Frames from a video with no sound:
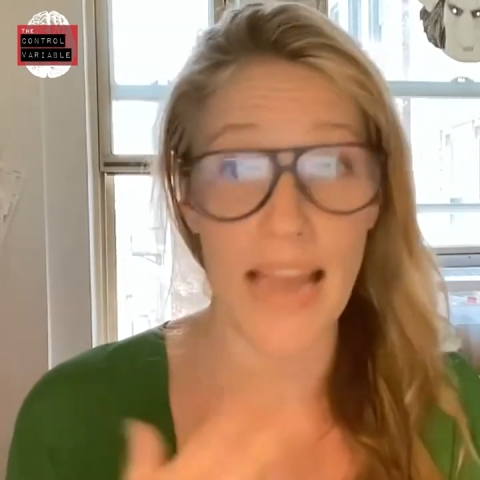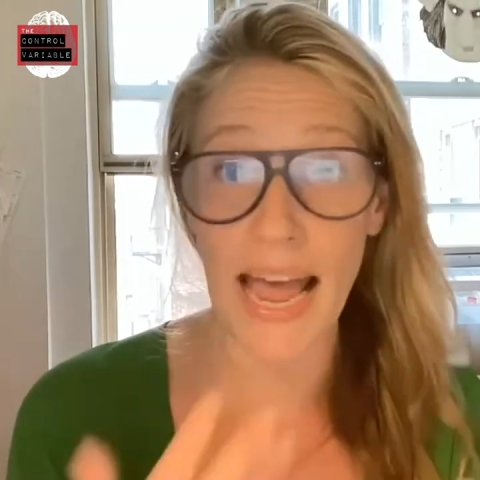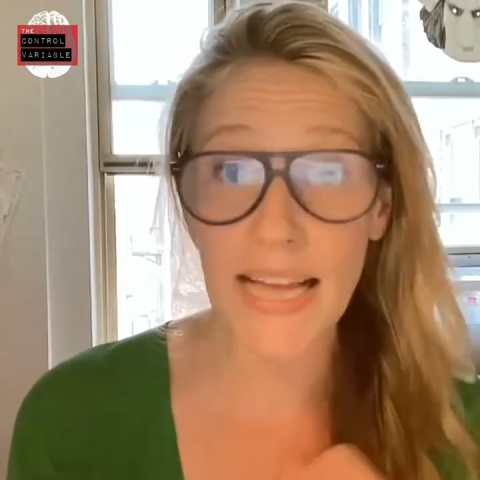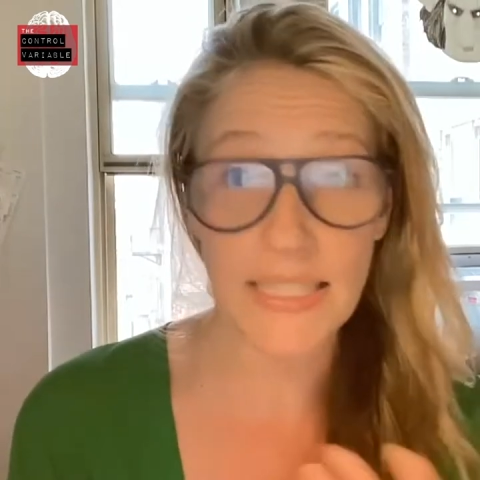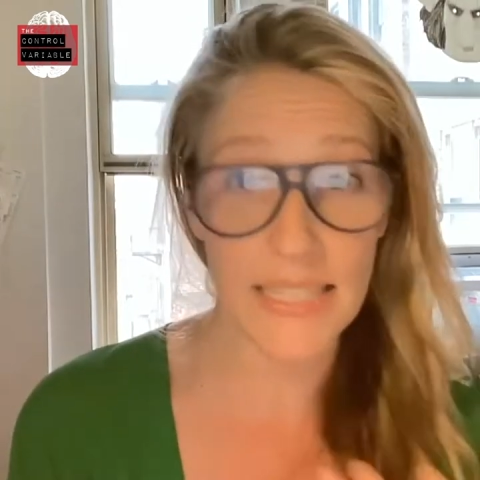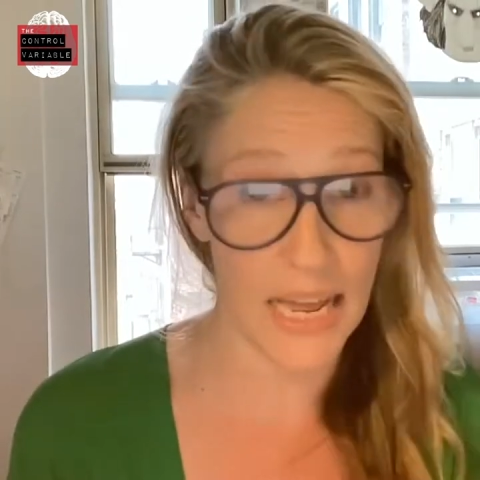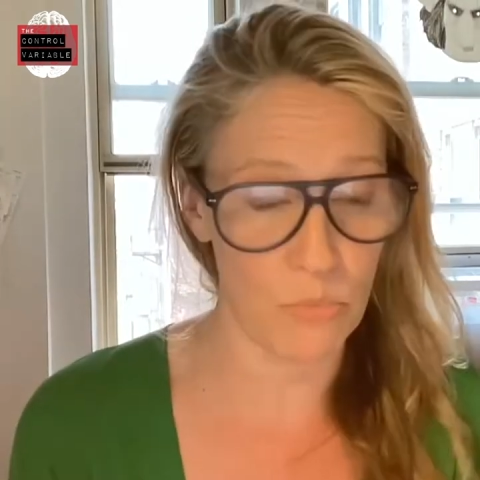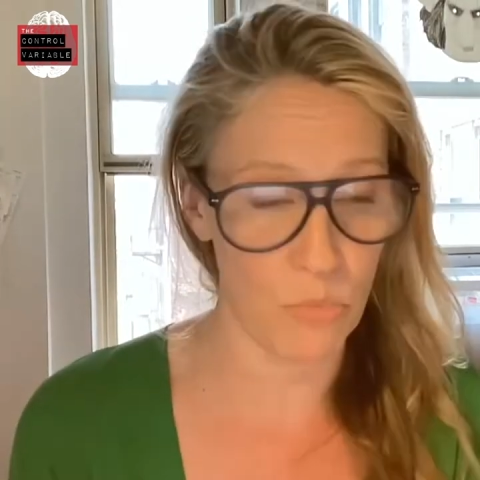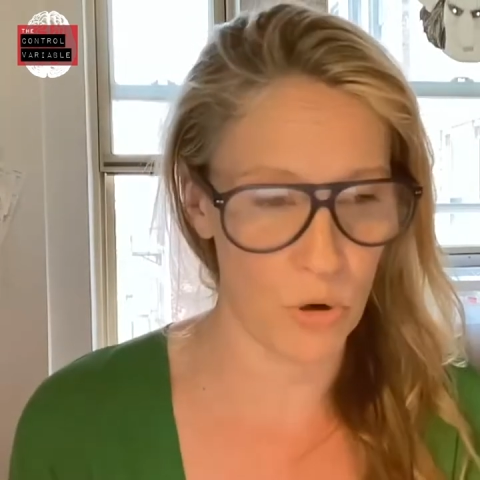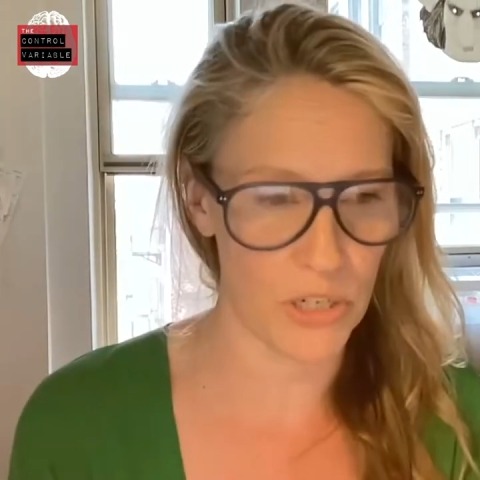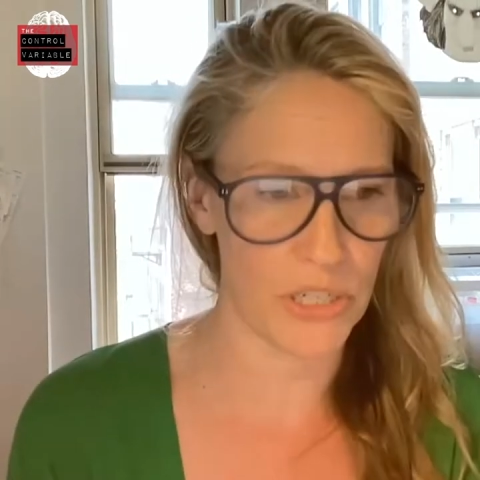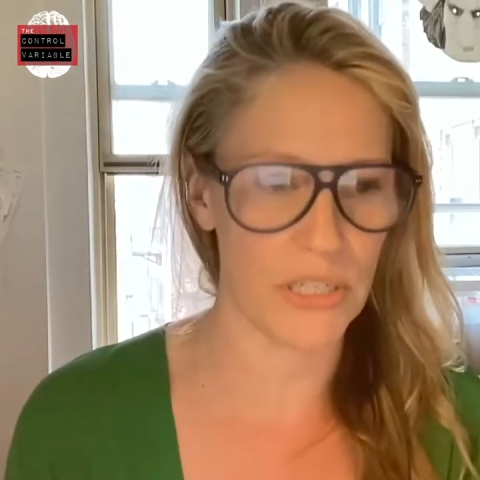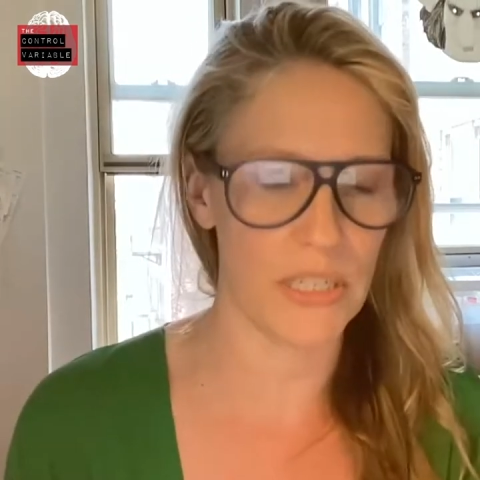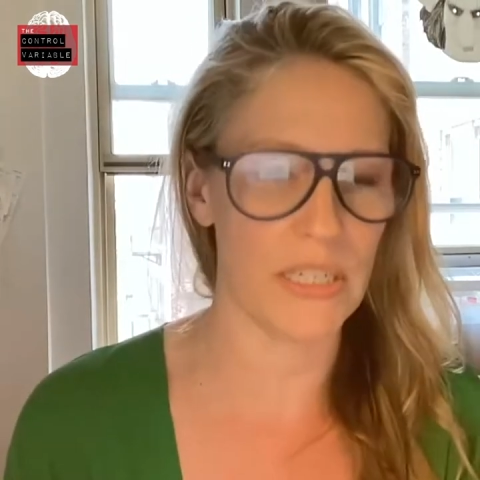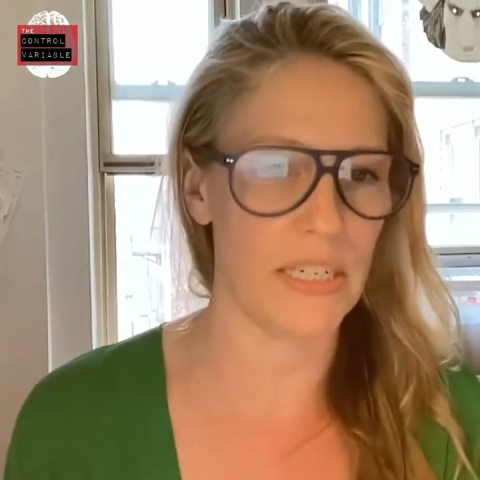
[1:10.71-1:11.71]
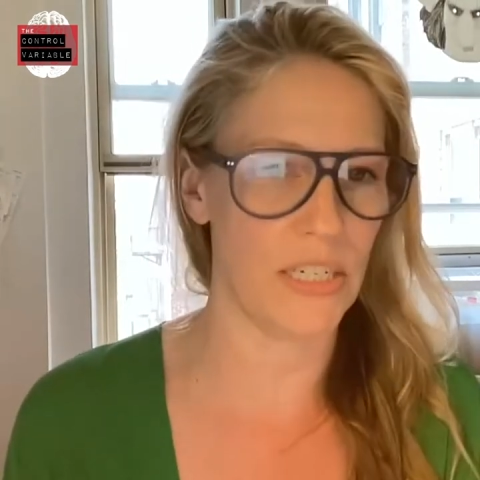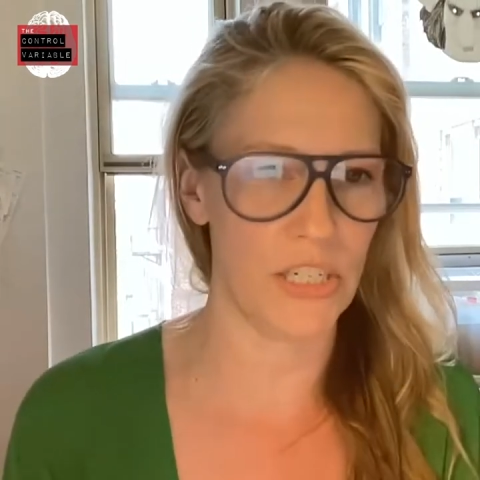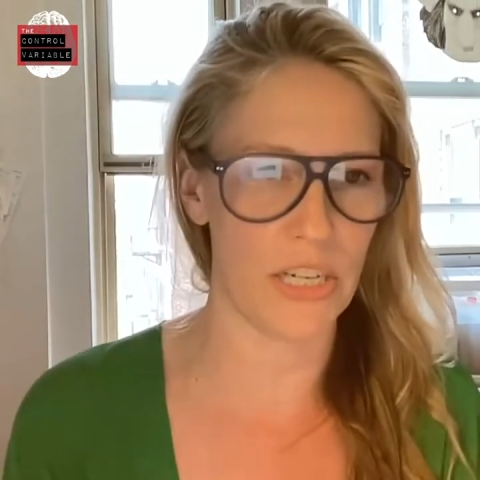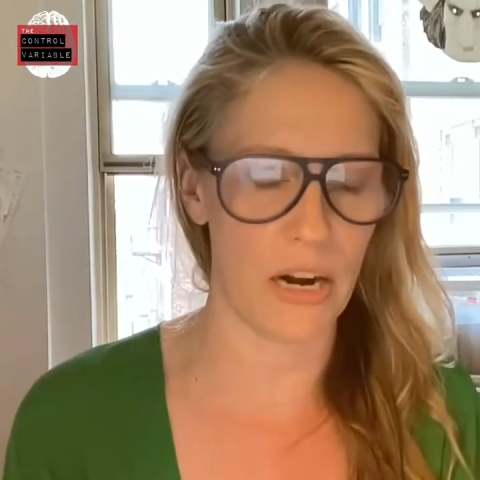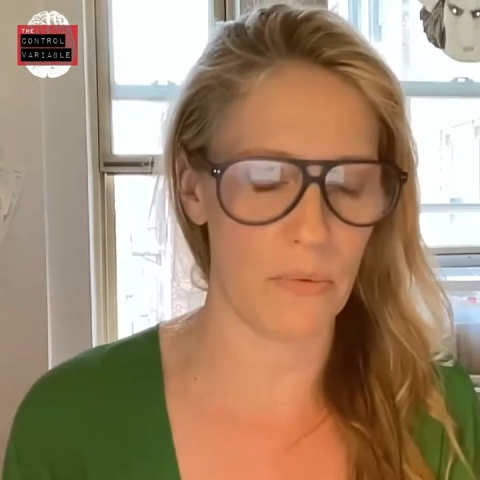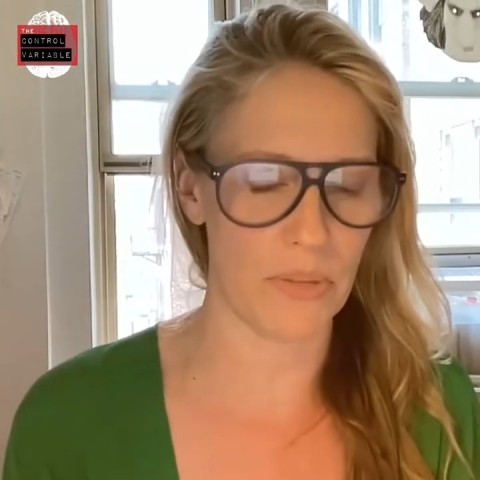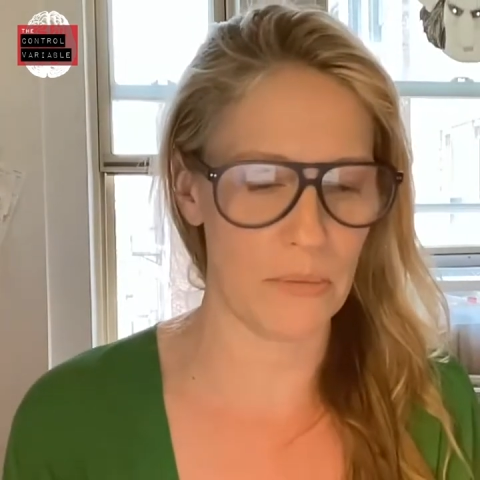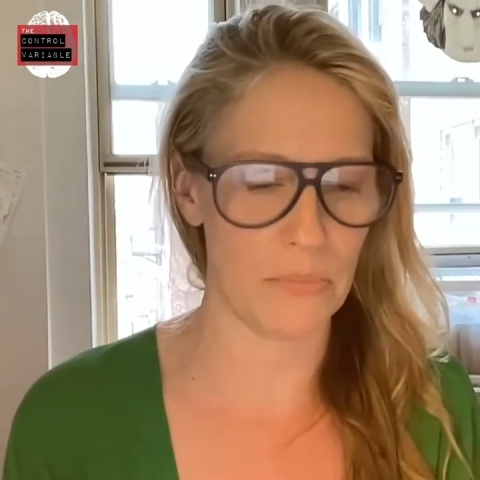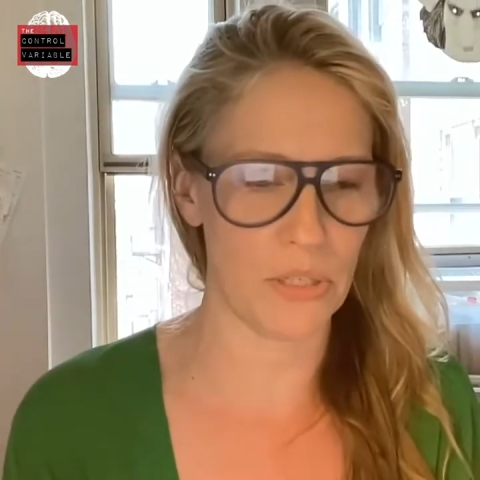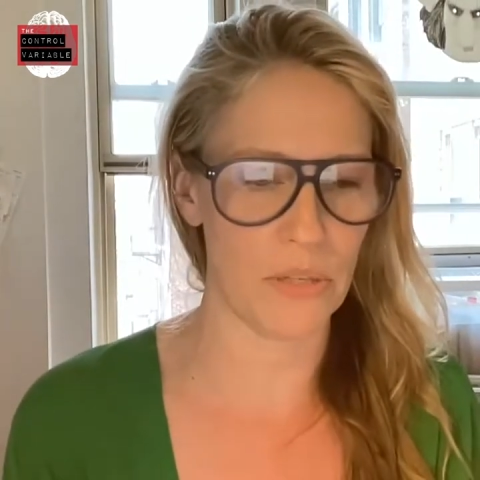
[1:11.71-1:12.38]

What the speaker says: dads had abortions and didn't share it with them.